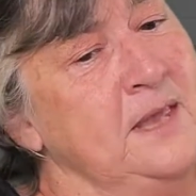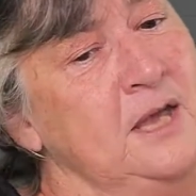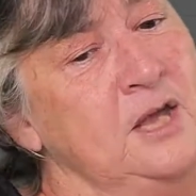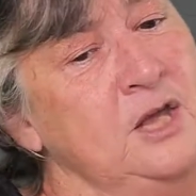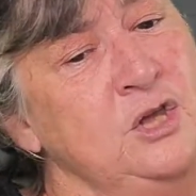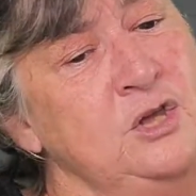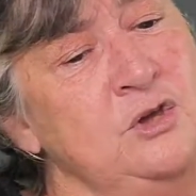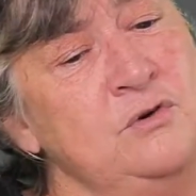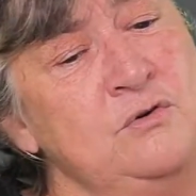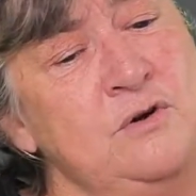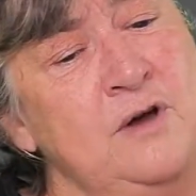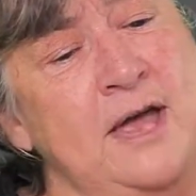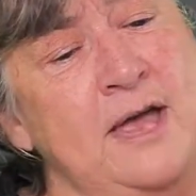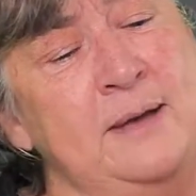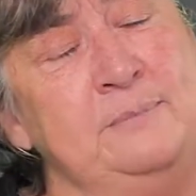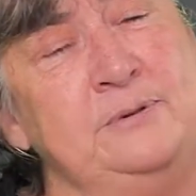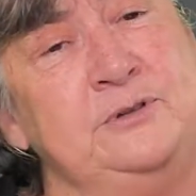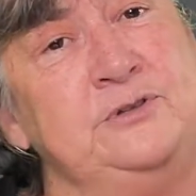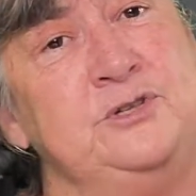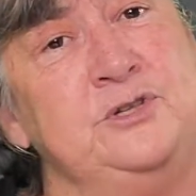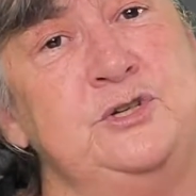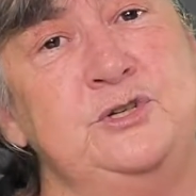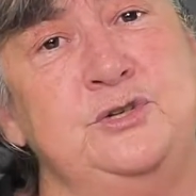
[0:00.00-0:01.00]
You're
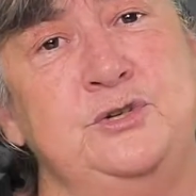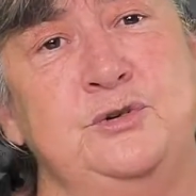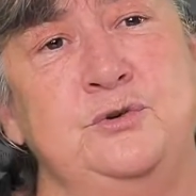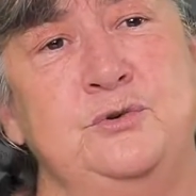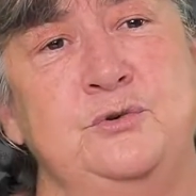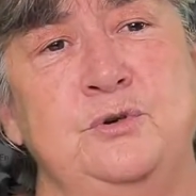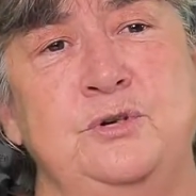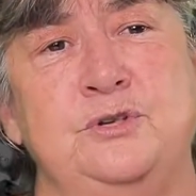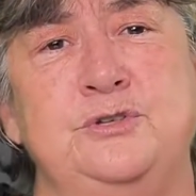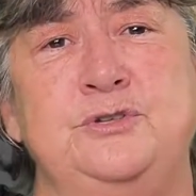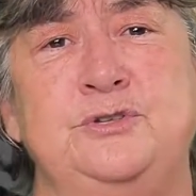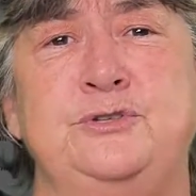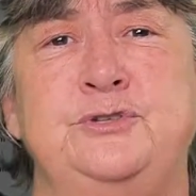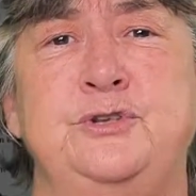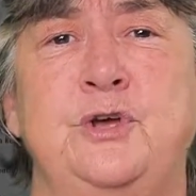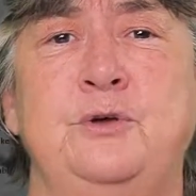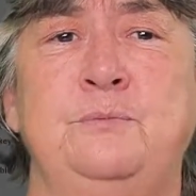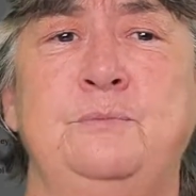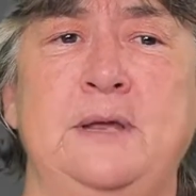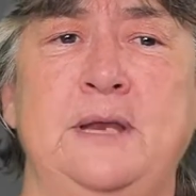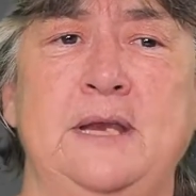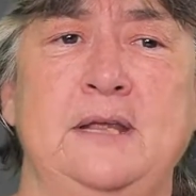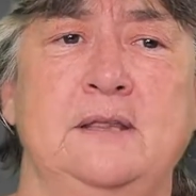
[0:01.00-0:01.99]
able to do
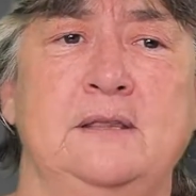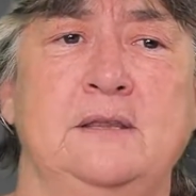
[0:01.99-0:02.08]
so many